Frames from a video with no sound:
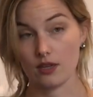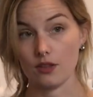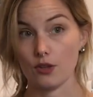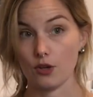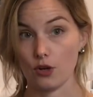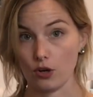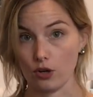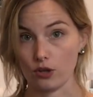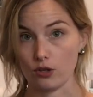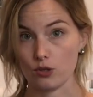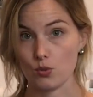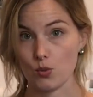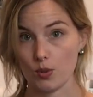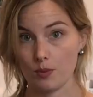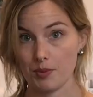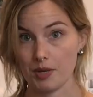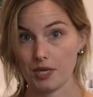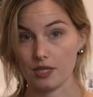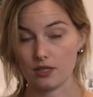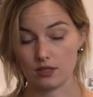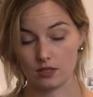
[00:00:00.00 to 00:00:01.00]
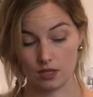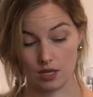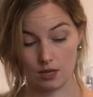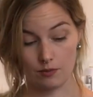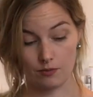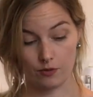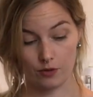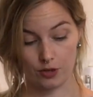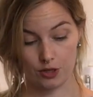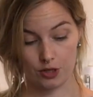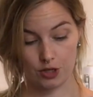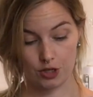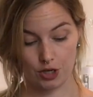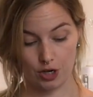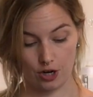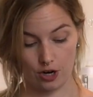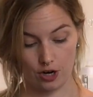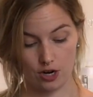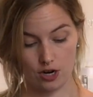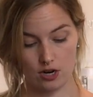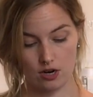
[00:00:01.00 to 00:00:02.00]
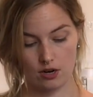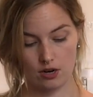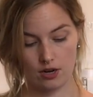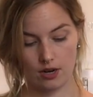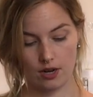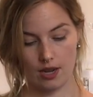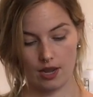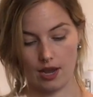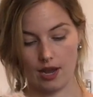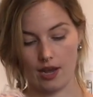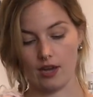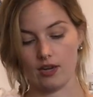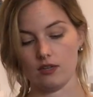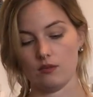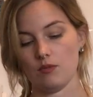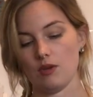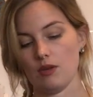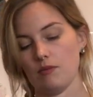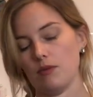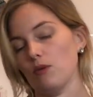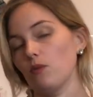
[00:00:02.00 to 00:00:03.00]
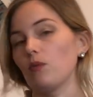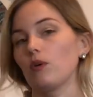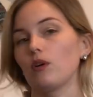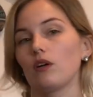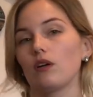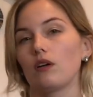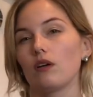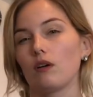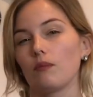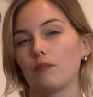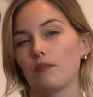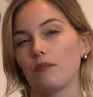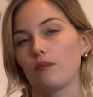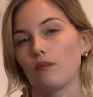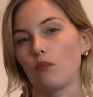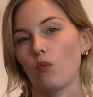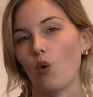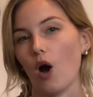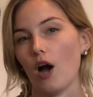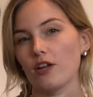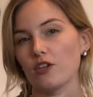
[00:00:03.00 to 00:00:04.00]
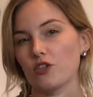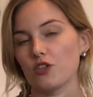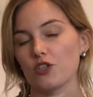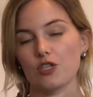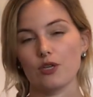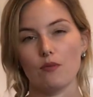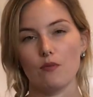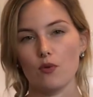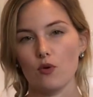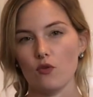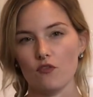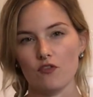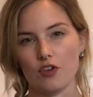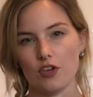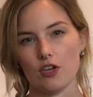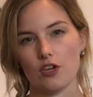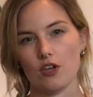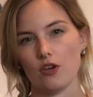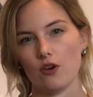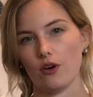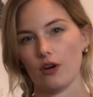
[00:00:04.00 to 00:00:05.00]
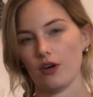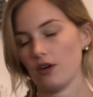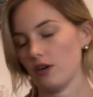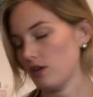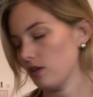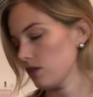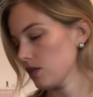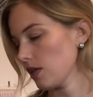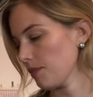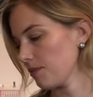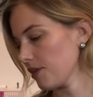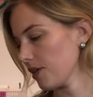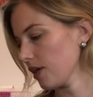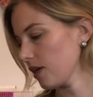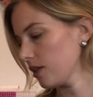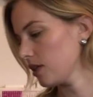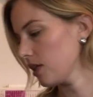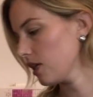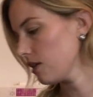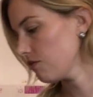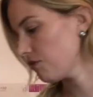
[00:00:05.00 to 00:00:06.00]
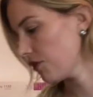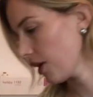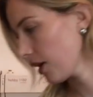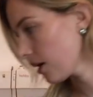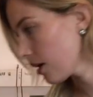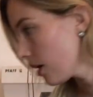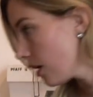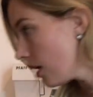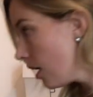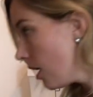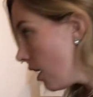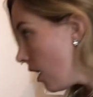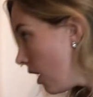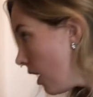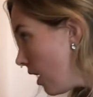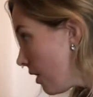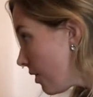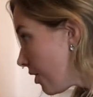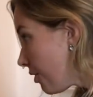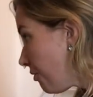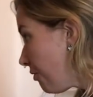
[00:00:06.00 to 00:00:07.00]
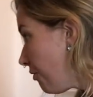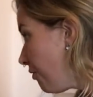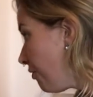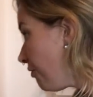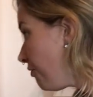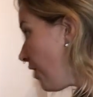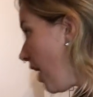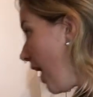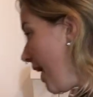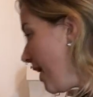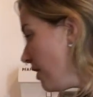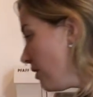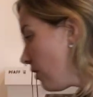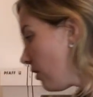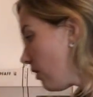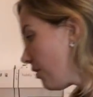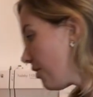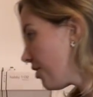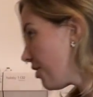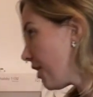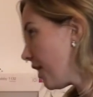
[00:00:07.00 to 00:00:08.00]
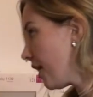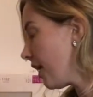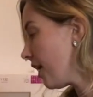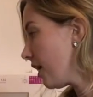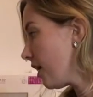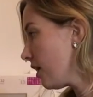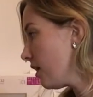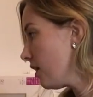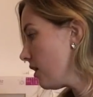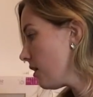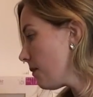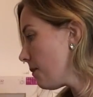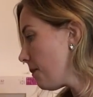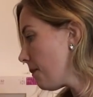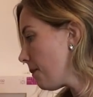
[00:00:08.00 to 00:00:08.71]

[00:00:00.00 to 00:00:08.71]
the girls will be asleep for sure, and maybe we'll watch a movie or something in the evening. The final thing